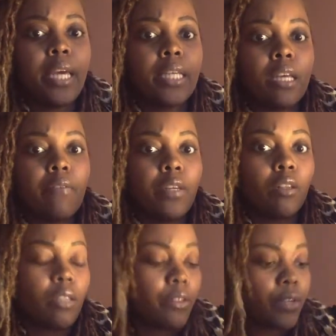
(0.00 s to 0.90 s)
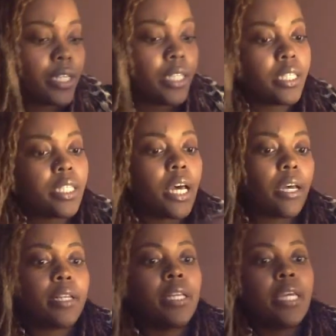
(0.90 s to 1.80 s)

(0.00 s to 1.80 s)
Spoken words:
has safi and the leather inside.